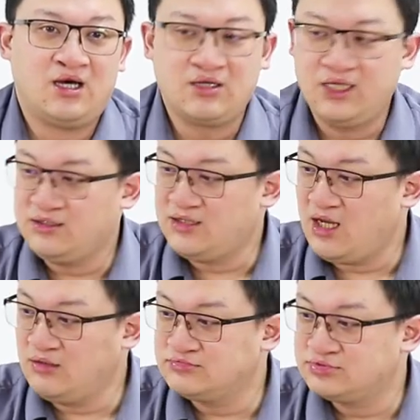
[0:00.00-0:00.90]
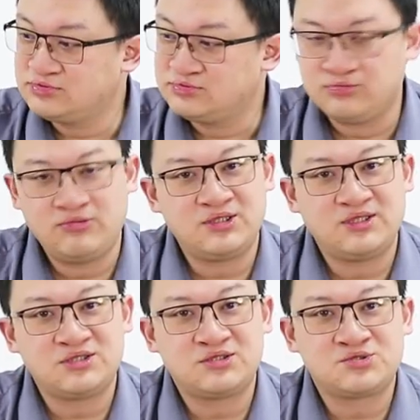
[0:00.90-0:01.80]
Okay, now we
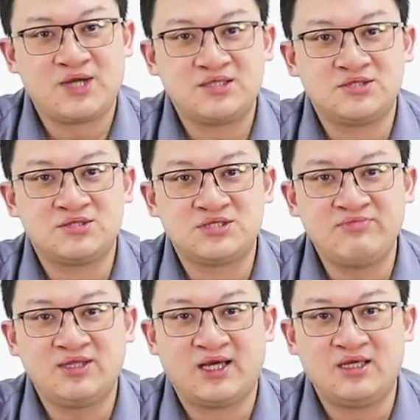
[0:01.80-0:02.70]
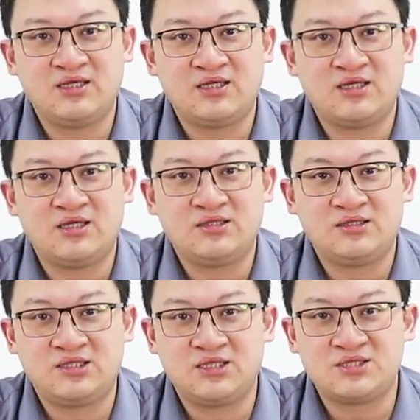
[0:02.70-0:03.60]
try to simulate
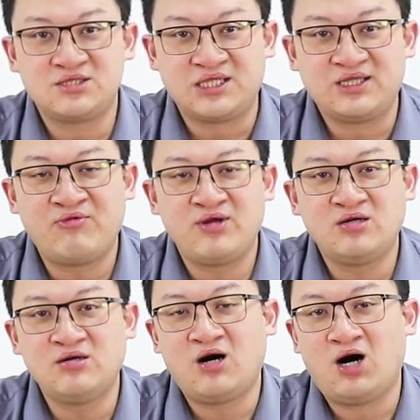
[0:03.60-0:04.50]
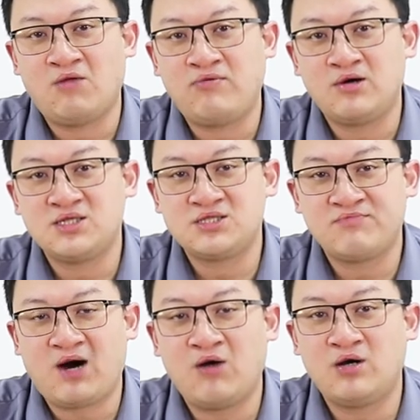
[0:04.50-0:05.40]
the scenario of
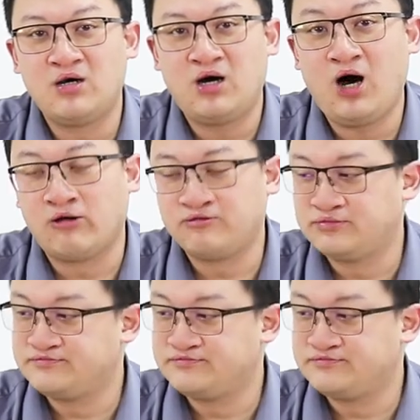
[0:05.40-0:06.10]
power off.